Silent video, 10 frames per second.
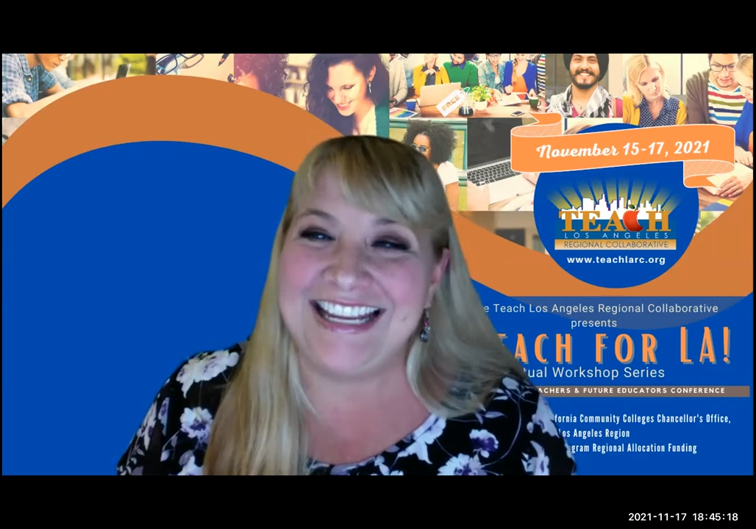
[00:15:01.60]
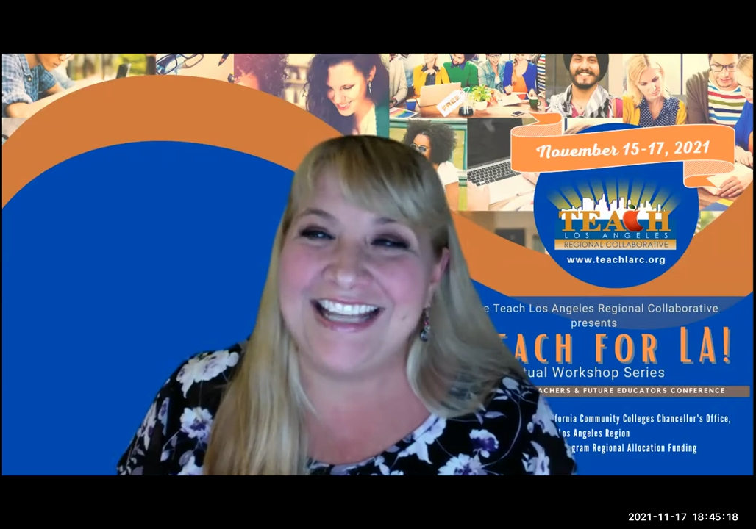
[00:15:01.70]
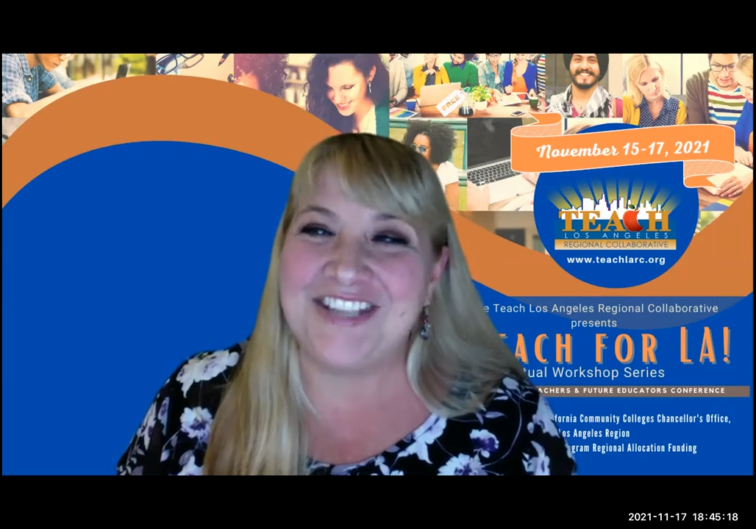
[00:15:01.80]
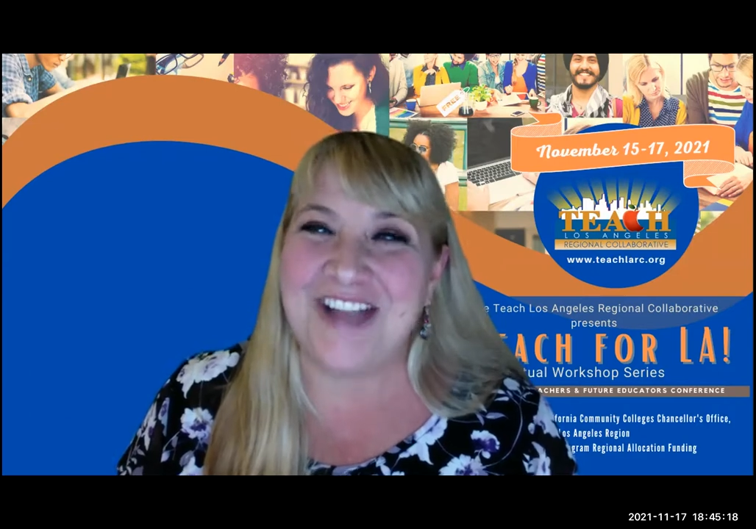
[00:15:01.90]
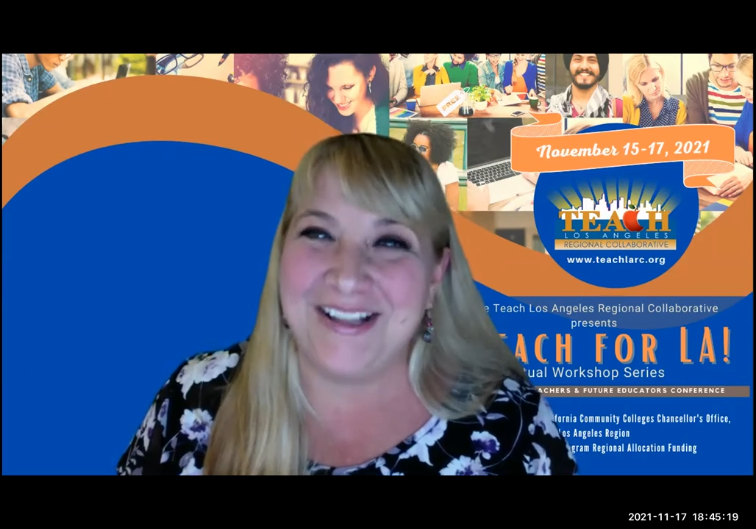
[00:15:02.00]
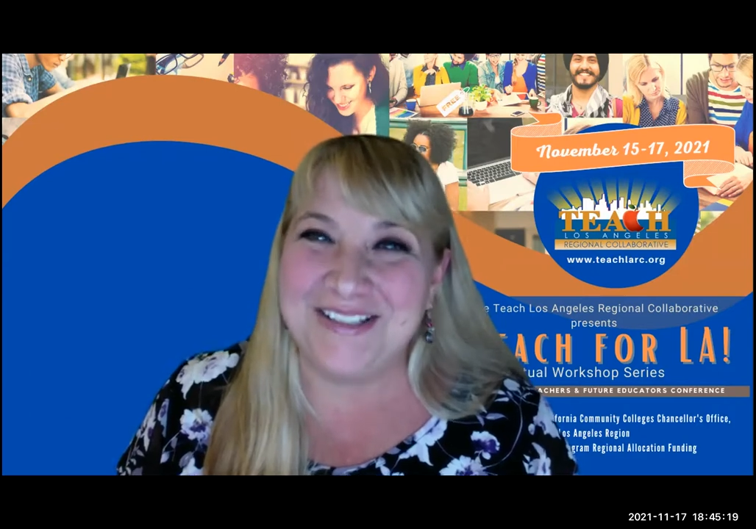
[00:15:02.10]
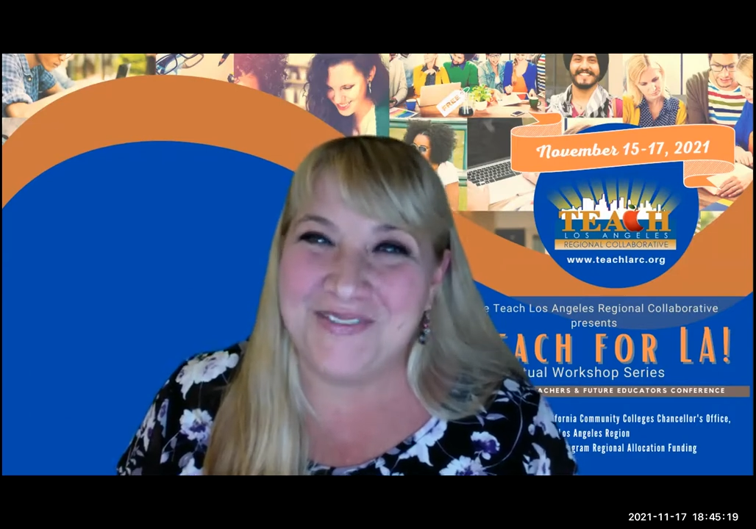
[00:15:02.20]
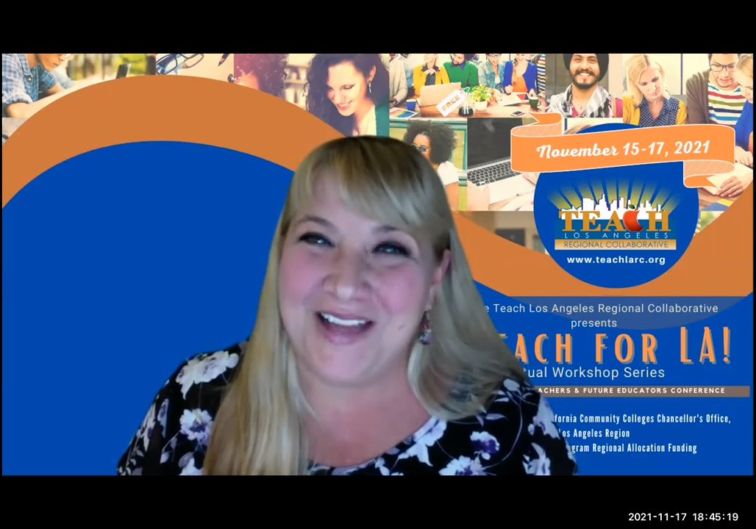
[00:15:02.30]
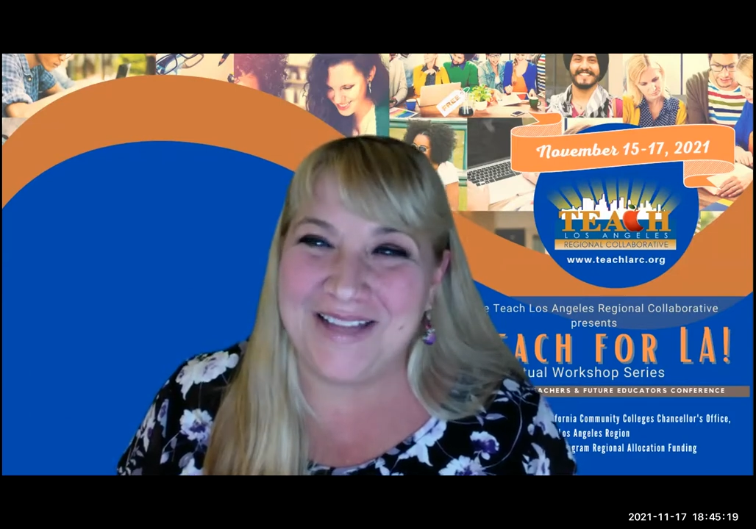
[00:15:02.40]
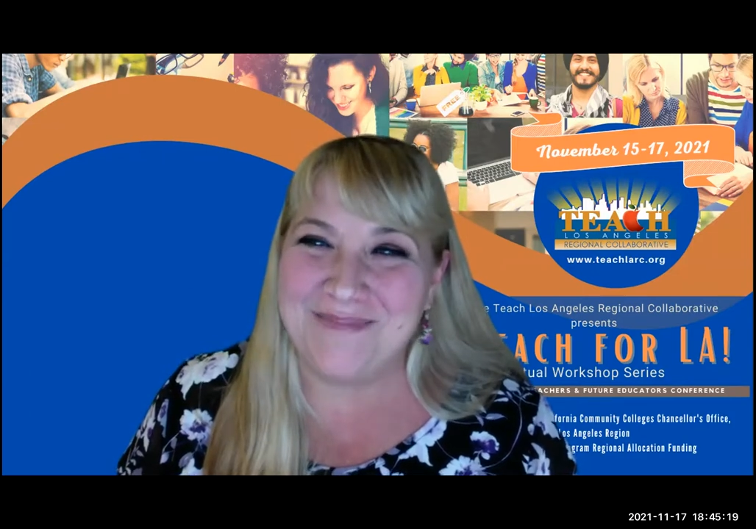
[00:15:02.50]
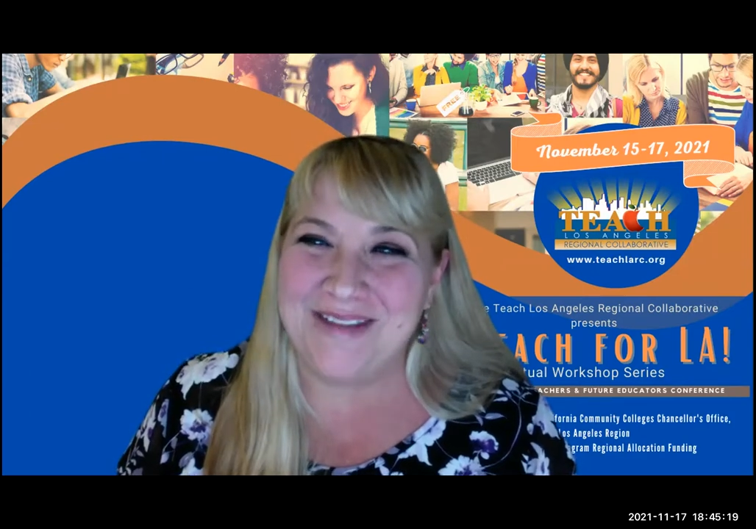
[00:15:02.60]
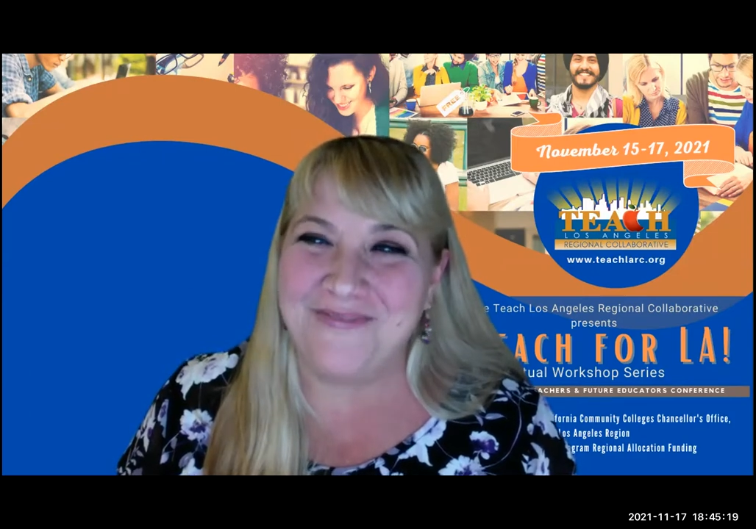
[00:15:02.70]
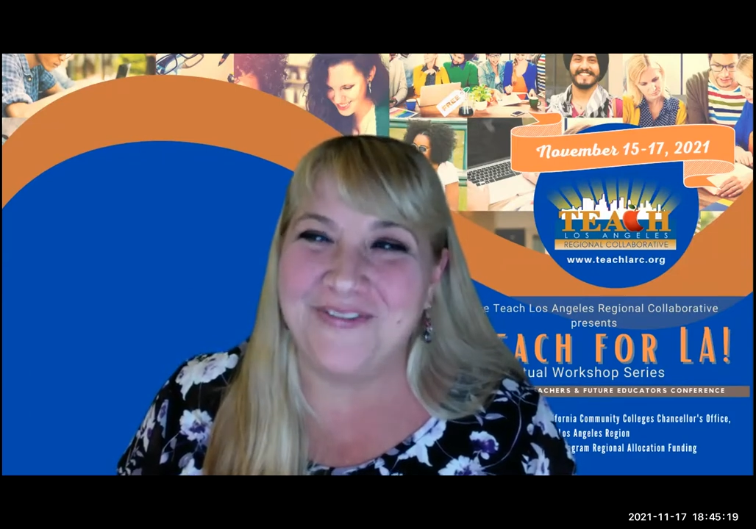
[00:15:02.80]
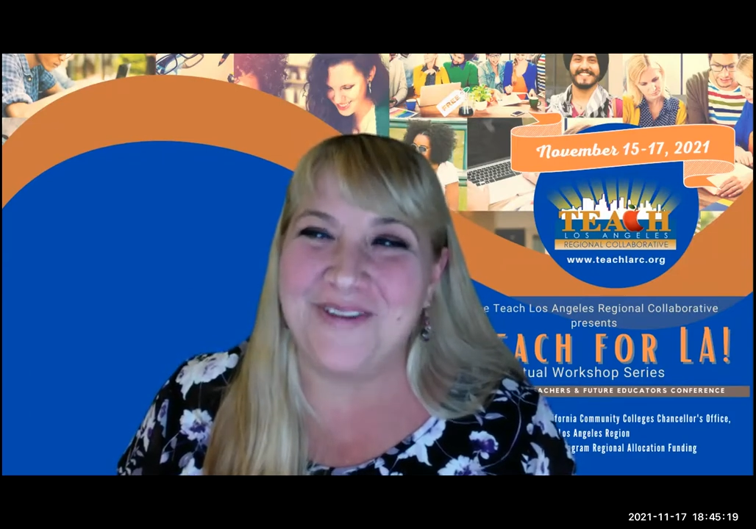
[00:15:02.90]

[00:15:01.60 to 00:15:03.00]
in child development from